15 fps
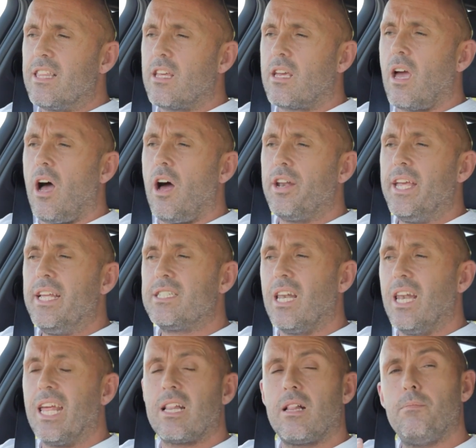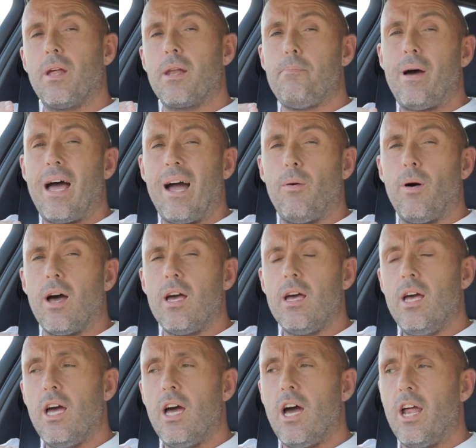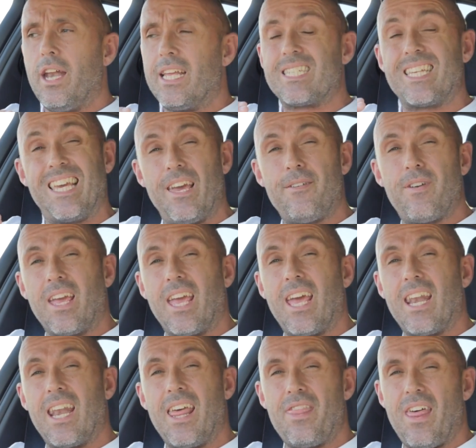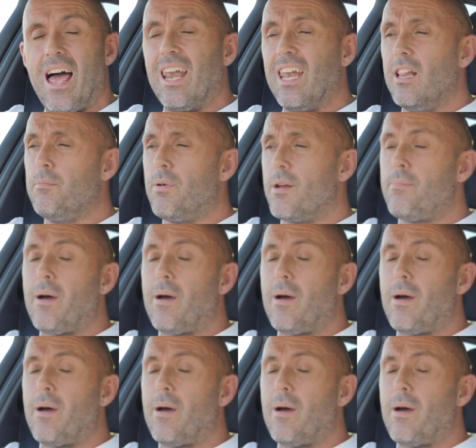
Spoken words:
the car needs a little bit of power, and it's giving it that little bit of